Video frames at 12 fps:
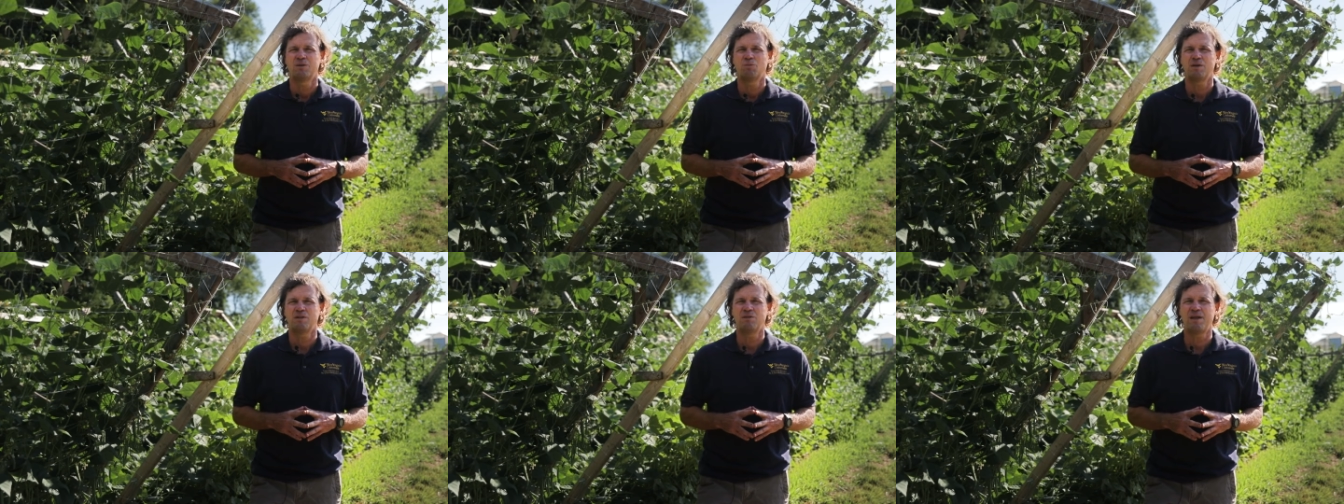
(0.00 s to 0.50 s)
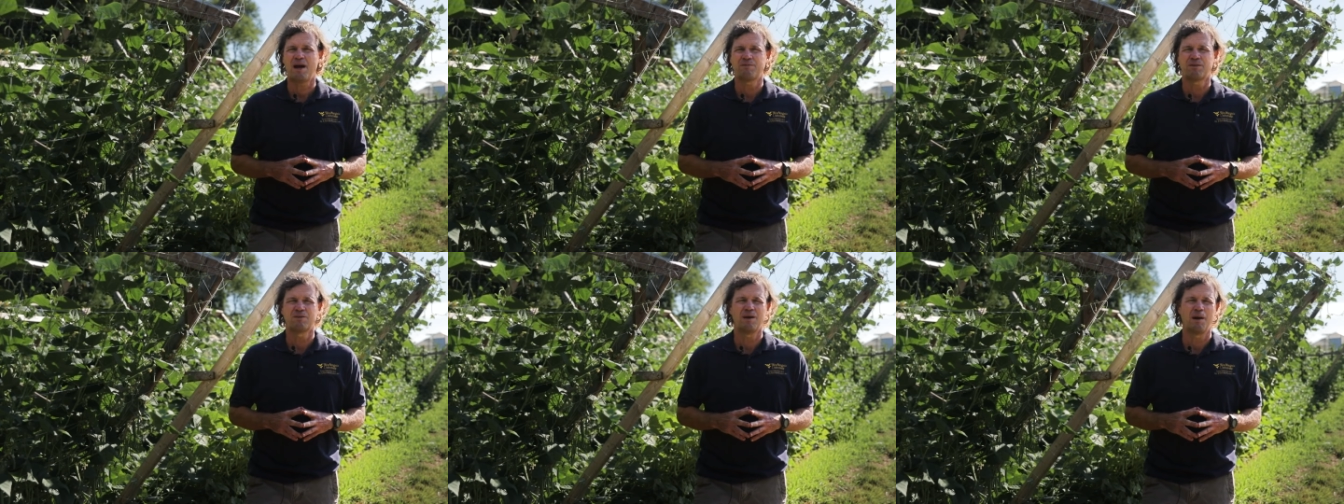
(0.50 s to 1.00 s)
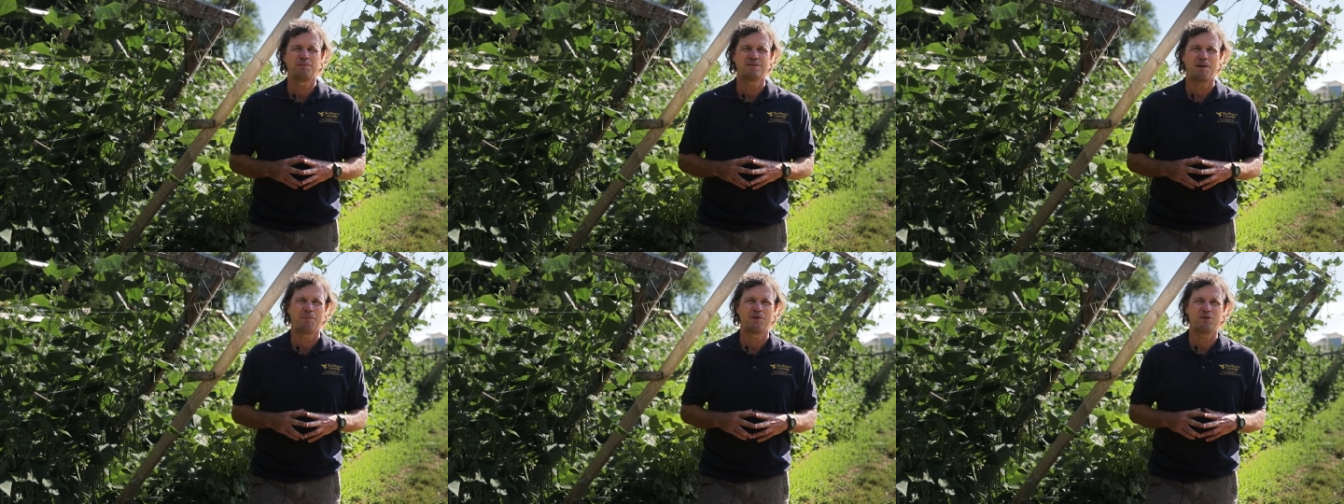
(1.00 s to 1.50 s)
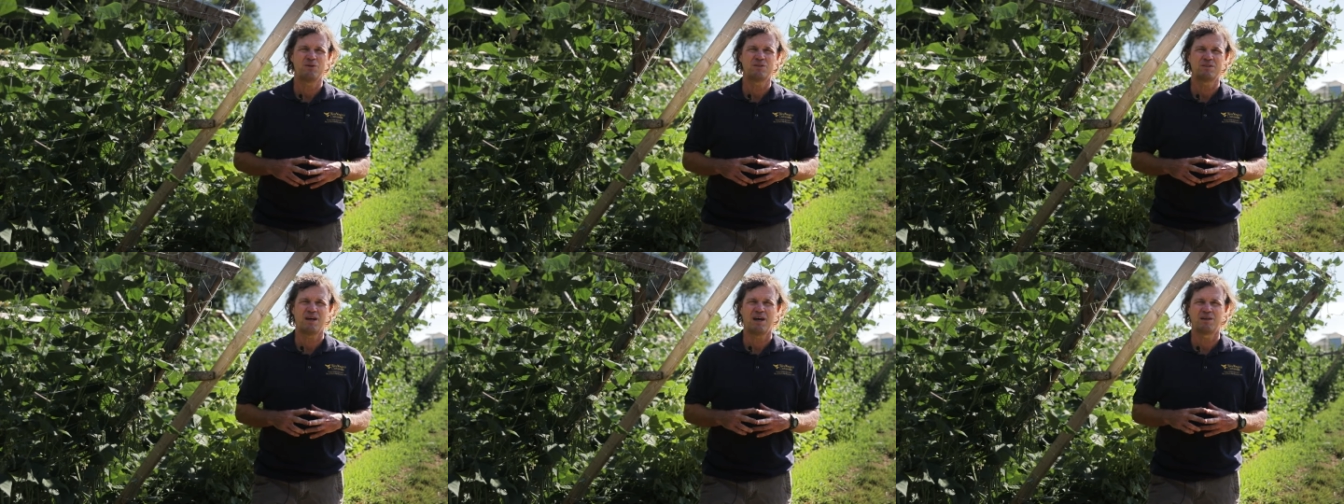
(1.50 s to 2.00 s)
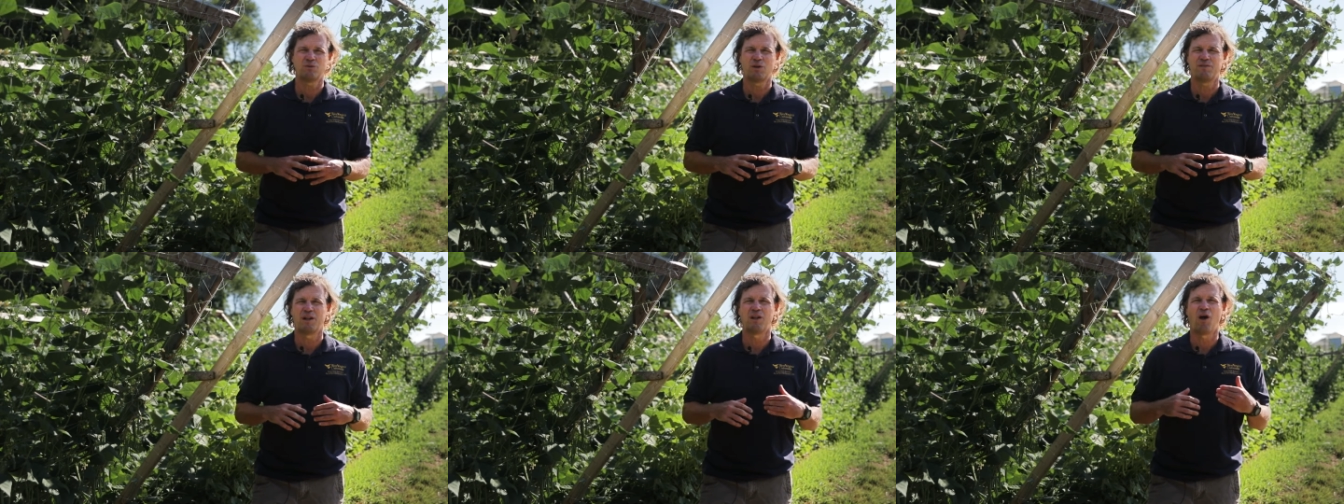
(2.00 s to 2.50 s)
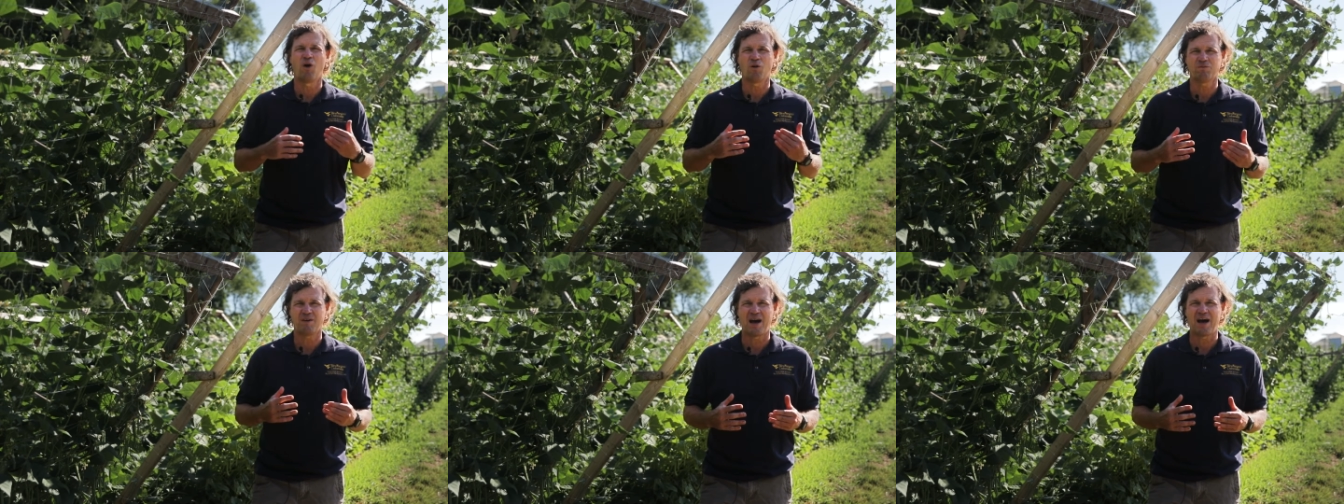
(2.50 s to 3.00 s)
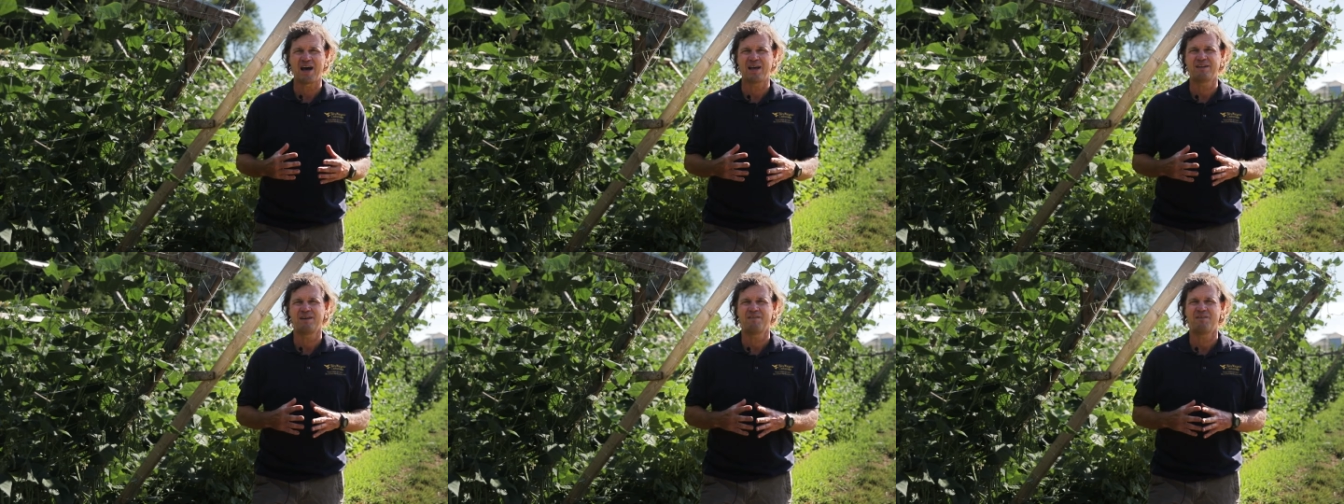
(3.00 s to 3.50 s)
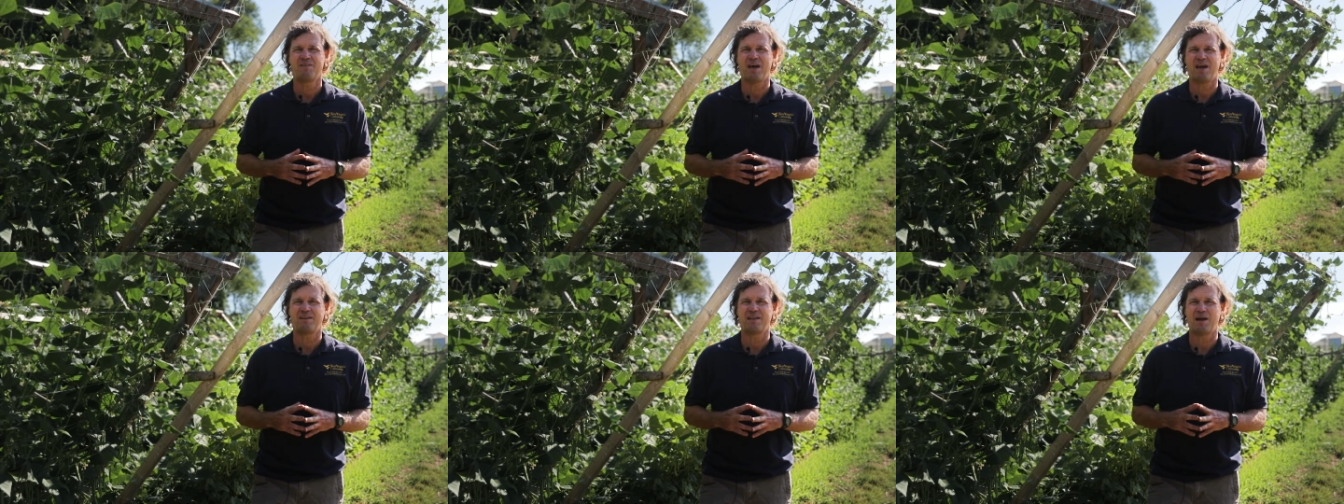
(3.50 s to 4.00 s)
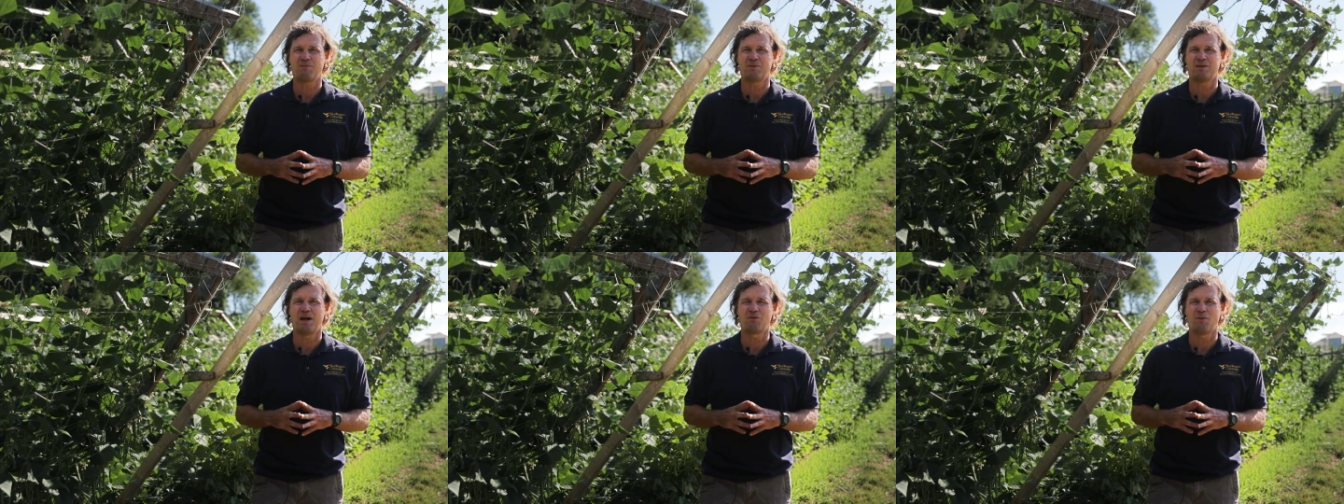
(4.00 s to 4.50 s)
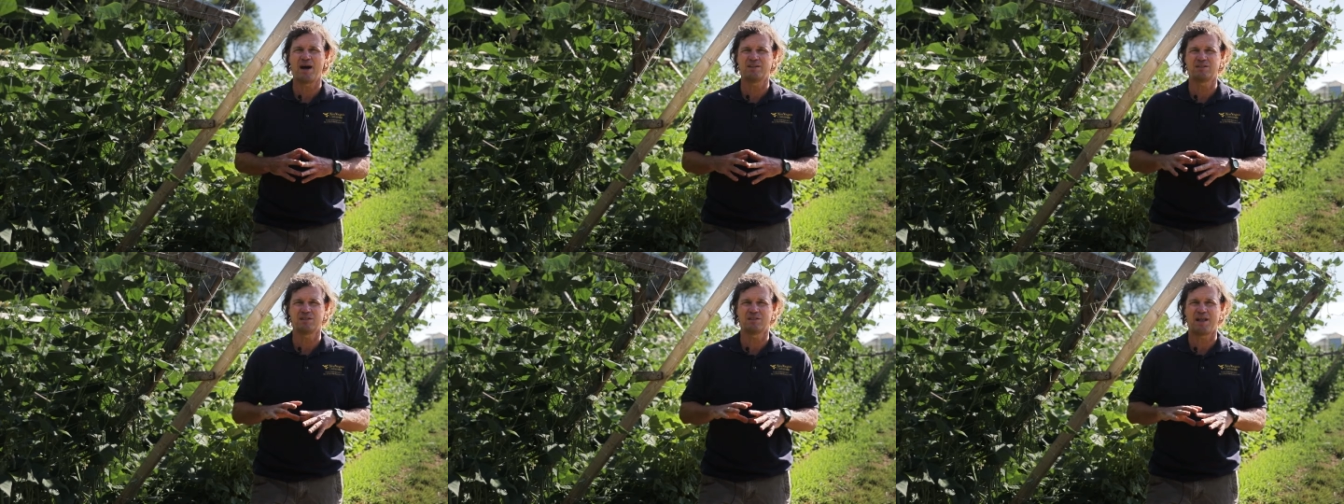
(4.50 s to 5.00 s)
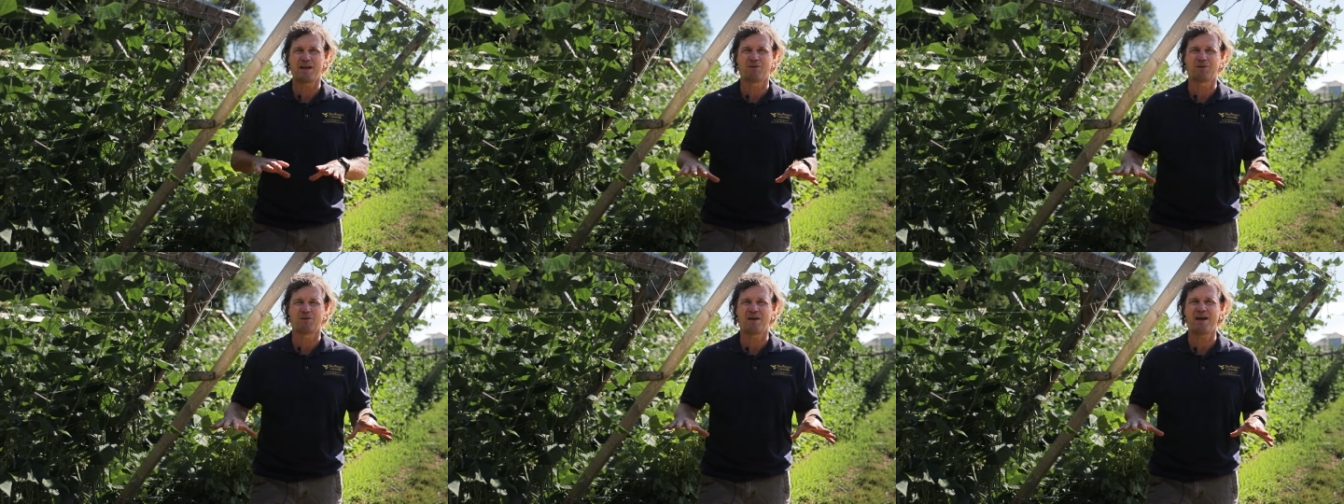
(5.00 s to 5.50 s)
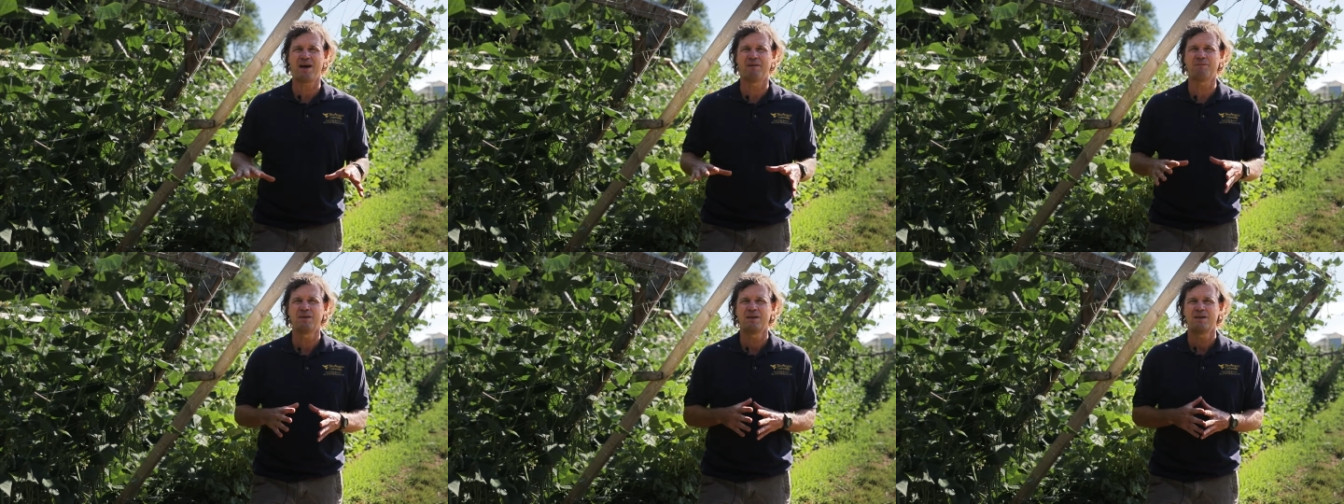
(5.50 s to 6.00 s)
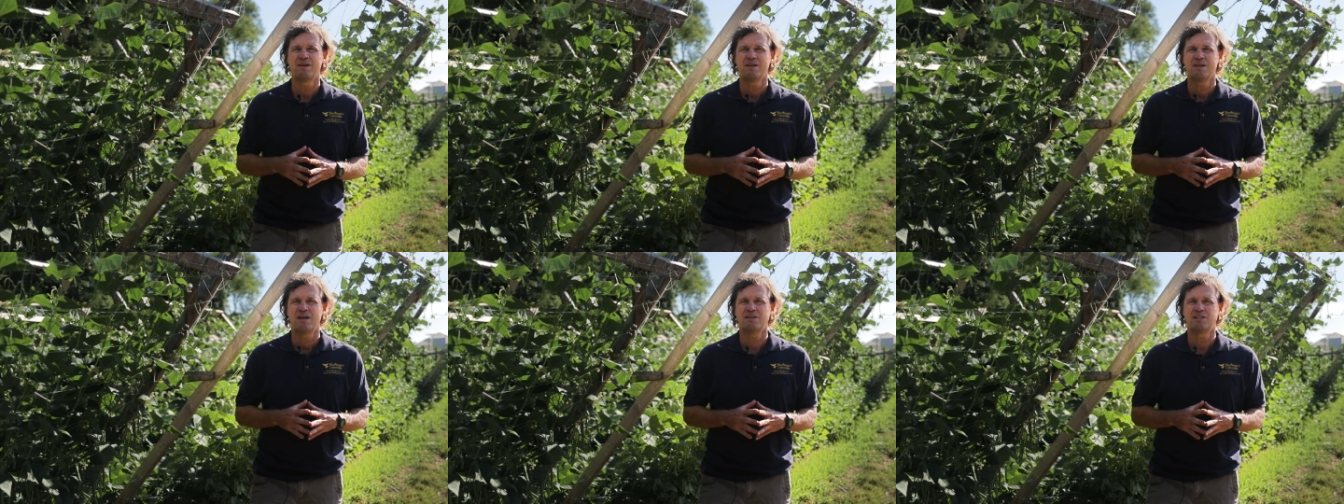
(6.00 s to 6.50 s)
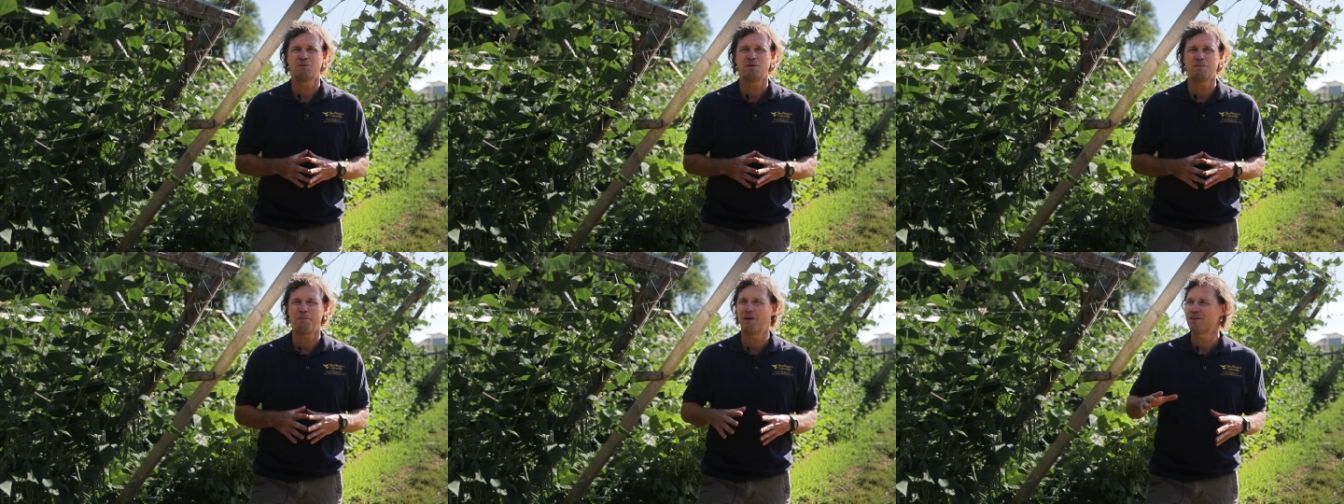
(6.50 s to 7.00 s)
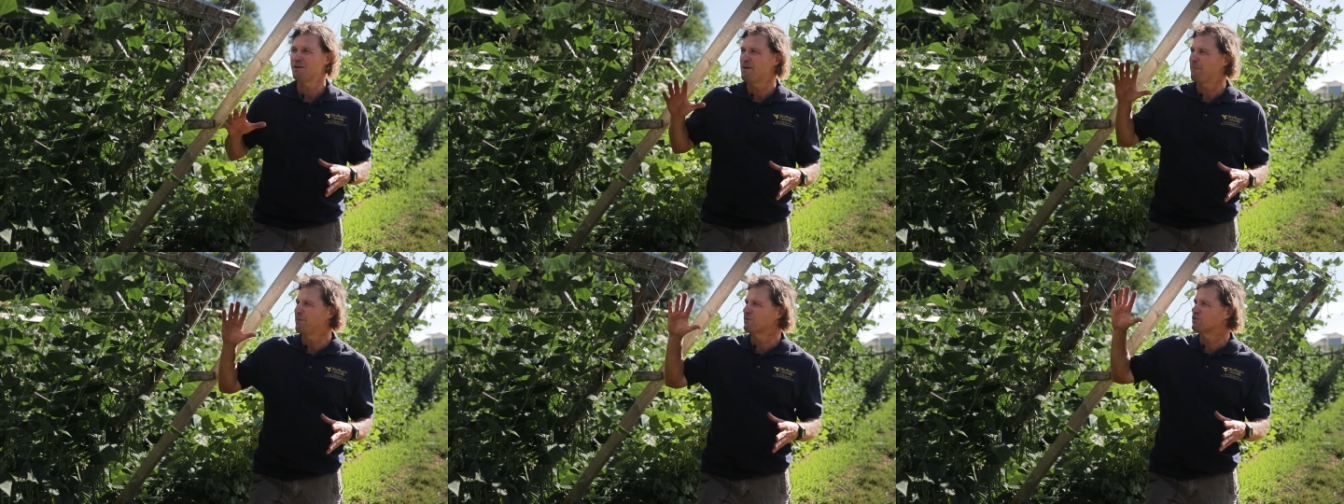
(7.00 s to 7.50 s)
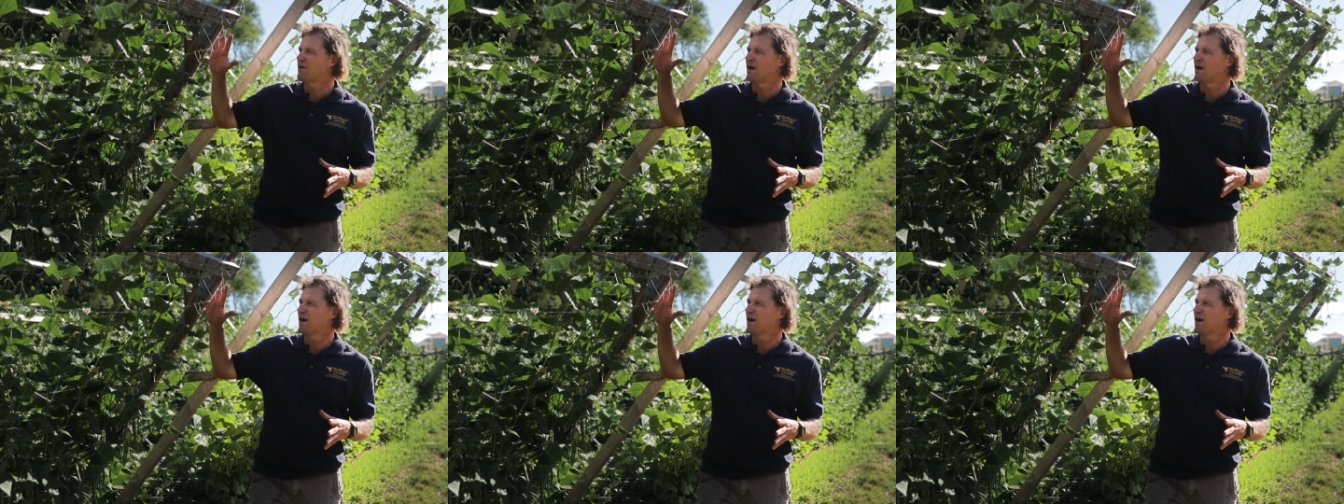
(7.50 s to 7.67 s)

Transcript: we do that for crops that produce sort of a long vine that would otherwise just lay on the ground. And so when we put them up on